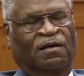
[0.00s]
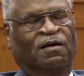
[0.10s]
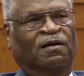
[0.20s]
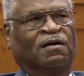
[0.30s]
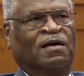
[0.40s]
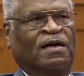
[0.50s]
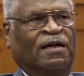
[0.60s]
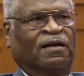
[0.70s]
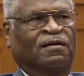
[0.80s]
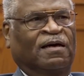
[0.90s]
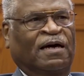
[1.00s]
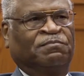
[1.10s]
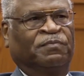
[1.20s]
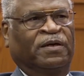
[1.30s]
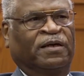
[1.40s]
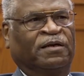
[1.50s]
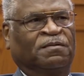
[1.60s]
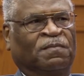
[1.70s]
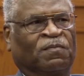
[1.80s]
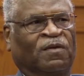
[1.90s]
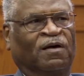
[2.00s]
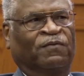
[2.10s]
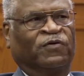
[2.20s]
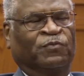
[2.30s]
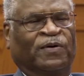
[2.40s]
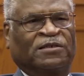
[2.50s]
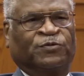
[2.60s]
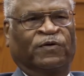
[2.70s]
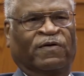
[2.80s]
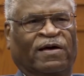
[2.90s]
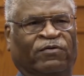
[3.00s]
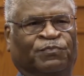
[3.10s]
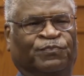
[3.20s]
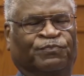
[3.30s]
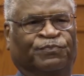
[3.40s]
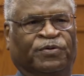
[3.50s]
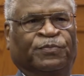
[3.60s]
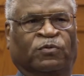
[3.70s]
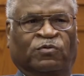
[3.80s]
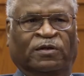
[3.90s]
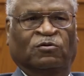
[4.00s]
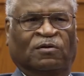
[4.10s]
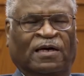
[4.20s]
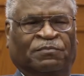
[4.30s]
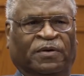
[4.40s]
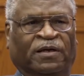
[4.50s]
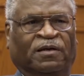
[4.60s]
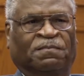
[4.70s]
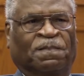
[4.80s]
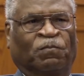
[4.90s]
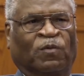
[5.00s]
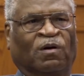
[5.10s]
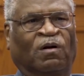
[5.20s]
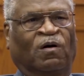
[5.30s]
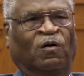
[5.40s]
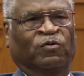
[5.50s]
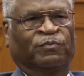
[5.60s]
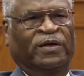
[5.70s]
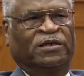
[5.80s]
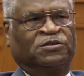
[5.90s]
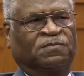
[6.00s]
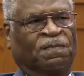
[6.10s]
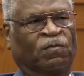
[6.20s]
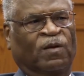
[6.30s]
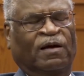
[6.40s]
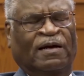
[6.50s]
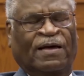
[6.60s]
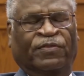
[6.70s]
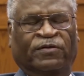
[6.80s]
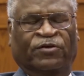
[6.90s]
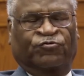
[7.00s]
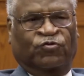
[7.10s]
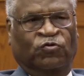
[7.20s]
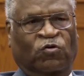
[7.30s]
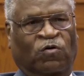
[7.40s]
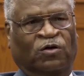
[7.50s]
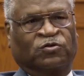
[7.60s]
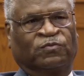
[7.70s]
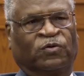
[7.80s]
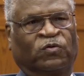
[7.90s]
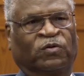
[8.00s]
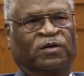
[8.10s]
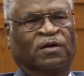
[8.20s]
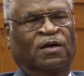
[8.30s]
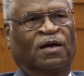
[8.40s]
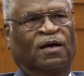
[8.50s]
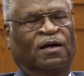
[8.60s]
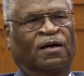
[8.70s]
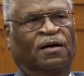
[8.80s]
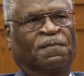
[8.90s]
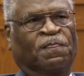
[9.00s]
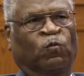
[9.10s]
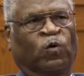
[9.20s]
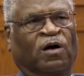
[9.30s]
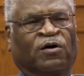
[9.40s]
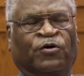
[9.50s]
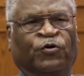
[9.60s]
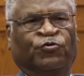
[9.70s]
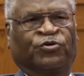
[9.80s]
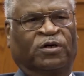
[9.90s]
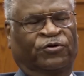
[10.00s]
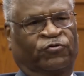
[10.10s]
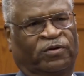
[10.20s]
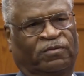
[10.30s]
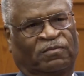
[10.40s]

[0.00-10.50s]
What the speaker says: had it not been for the possibility of having people that look like me on the bench. And I think that's true across the board. We are a huge country,